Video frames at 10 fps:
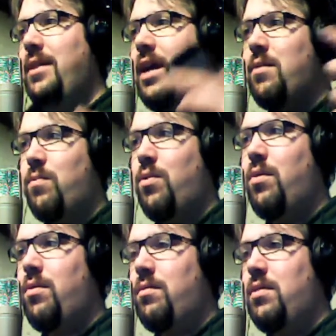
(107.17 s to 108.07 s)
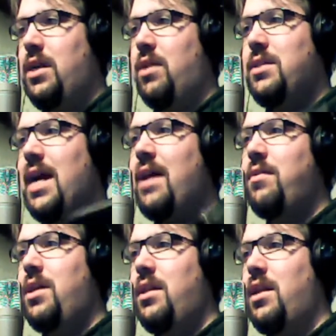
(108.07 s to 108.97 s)
let it roll, you know,
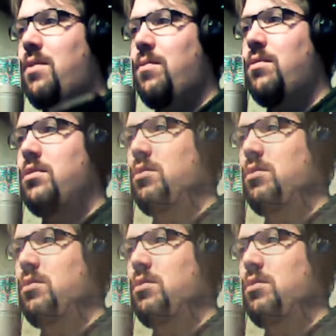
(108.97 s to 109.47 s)
download it and let it roll